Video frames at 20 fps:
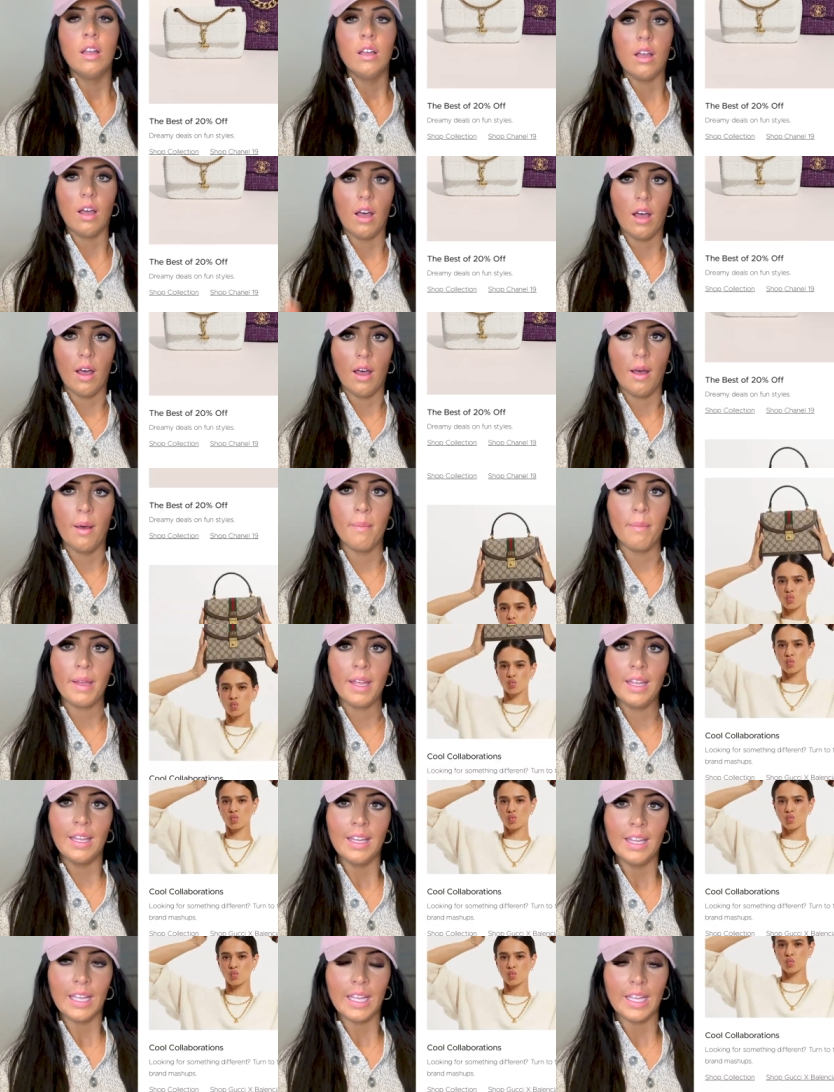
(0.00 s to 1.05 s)

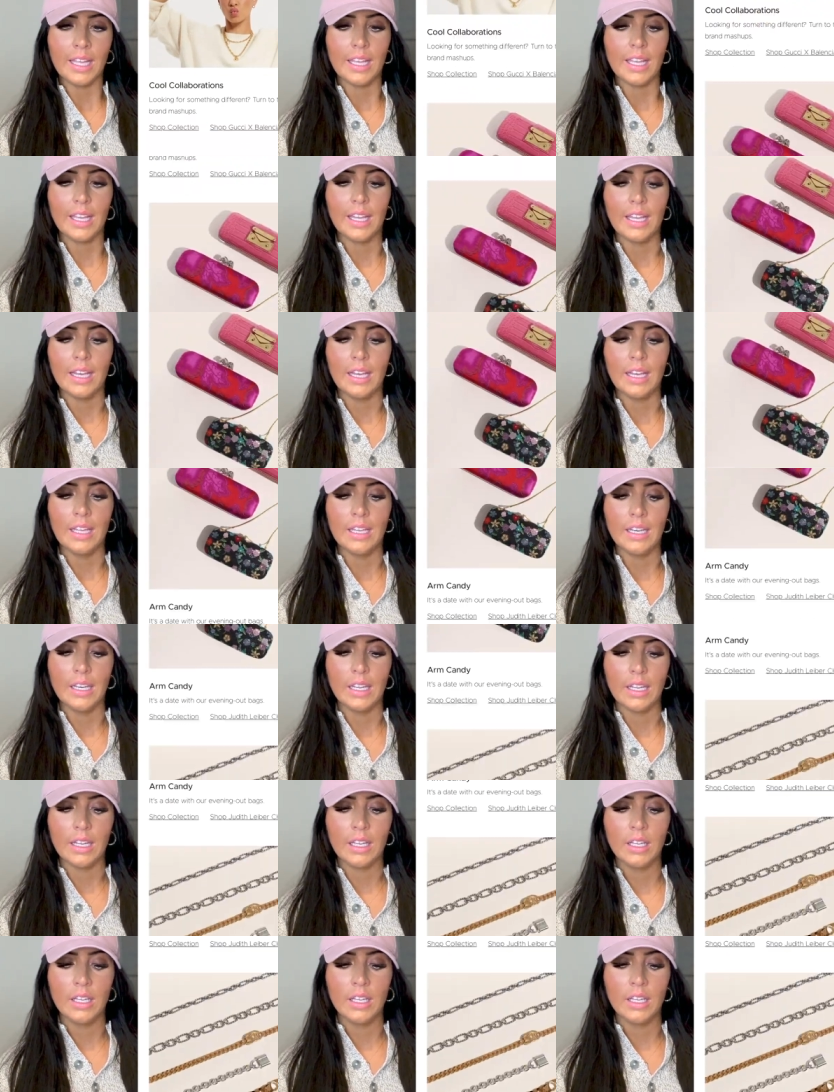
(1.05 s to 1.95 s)
And